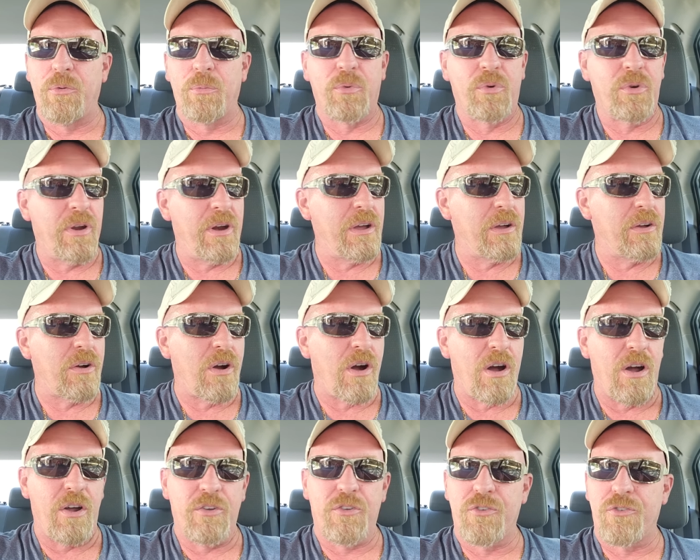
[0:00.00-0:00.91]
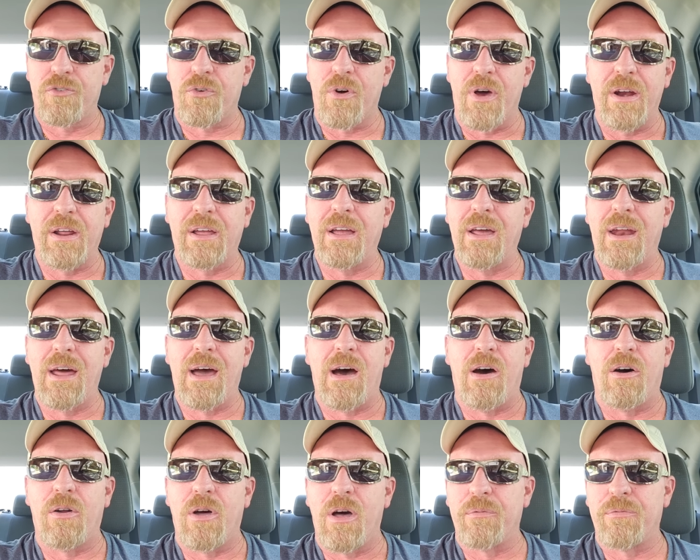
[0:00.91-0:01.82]
some credit cards, try to get
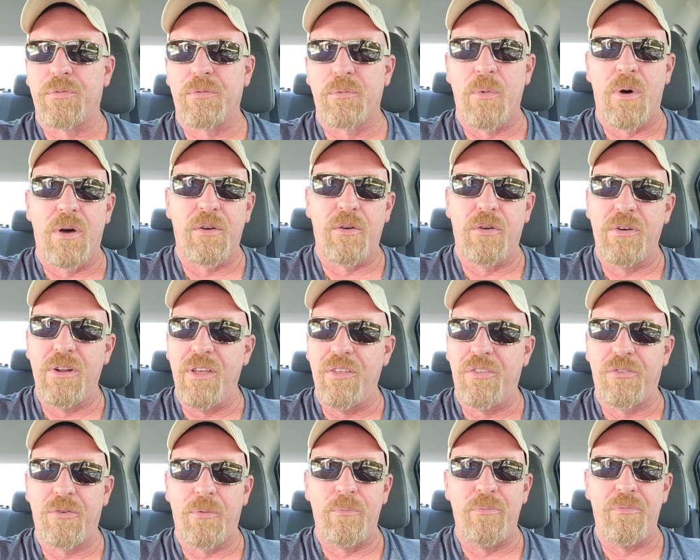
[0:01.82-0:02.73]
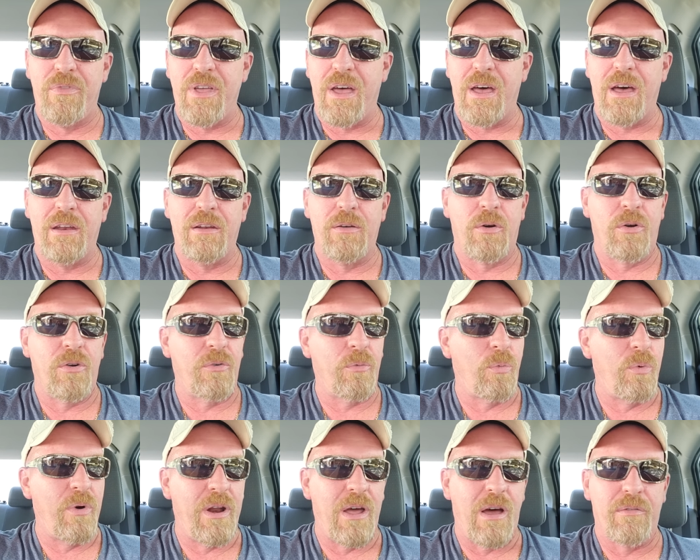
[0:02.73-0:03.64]
out from underneath some debt
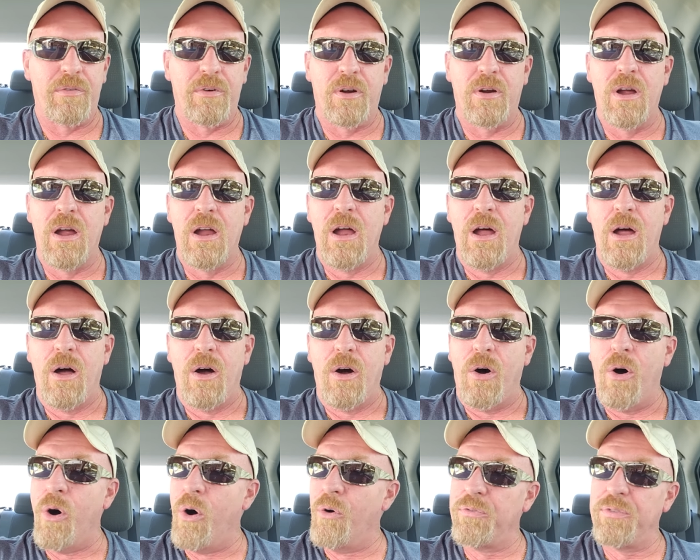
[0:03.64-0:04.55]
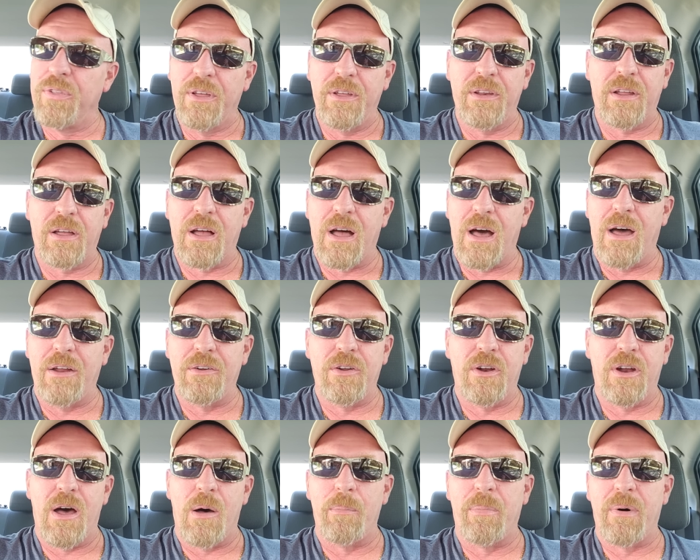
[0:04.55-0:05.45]
or whatever? Hopefully to God,
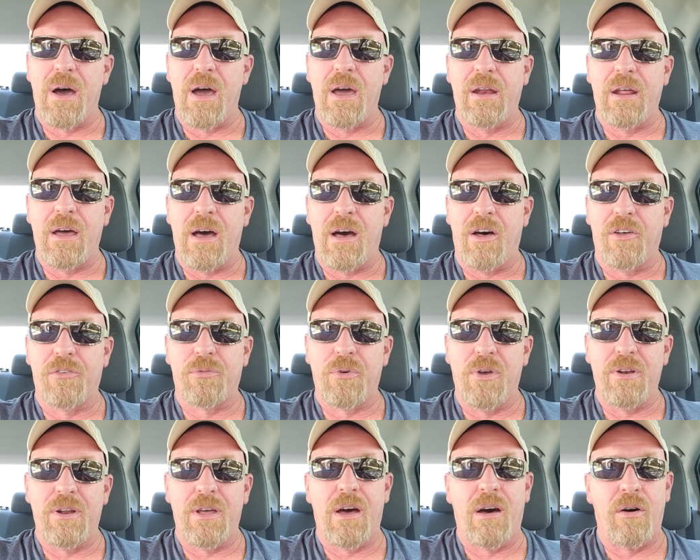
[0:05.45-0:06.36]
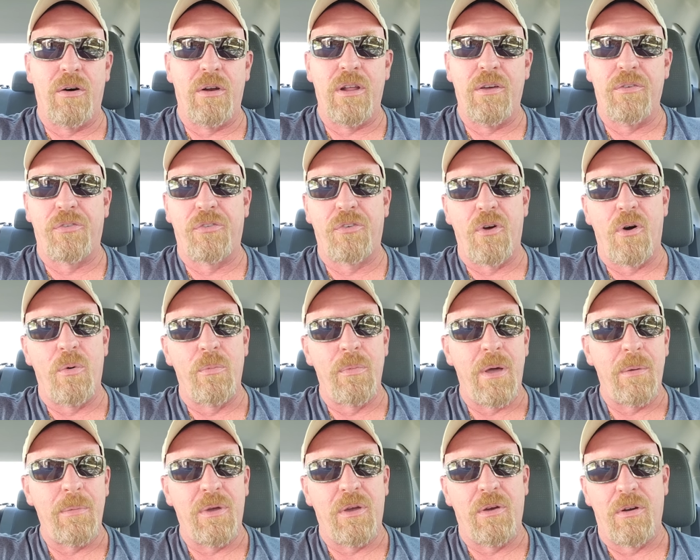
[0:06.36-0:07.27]
you're not buying a house right now. And if so,
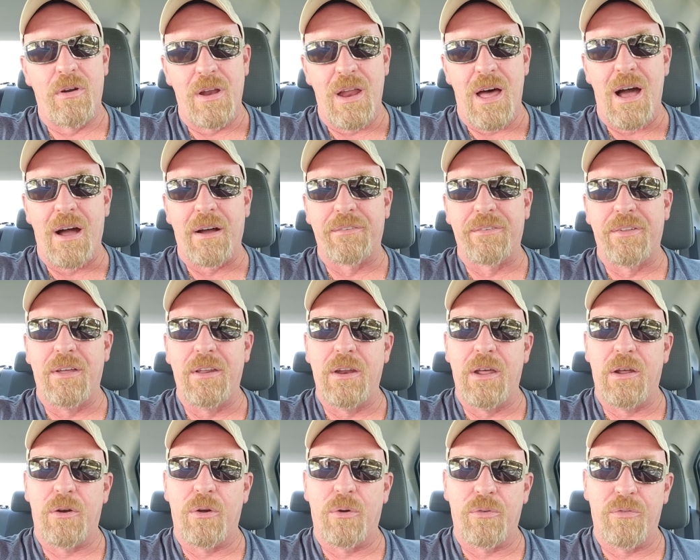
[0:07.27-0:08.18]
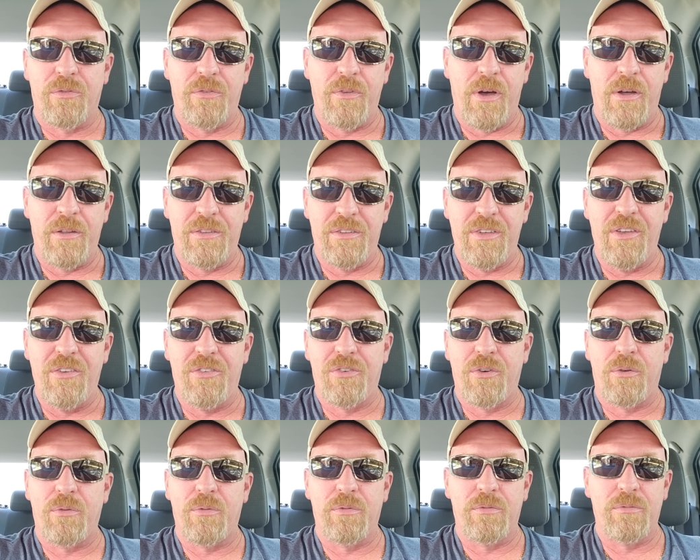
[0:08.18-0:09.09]
maybe you're locked in at a, a
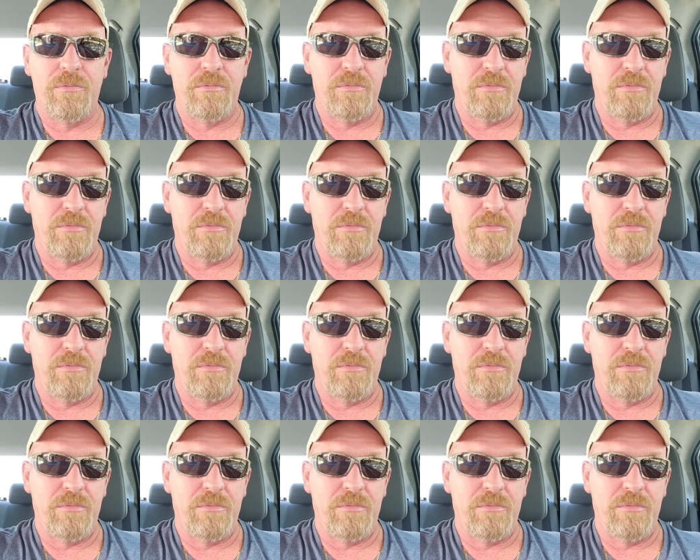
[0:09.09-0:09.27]
decent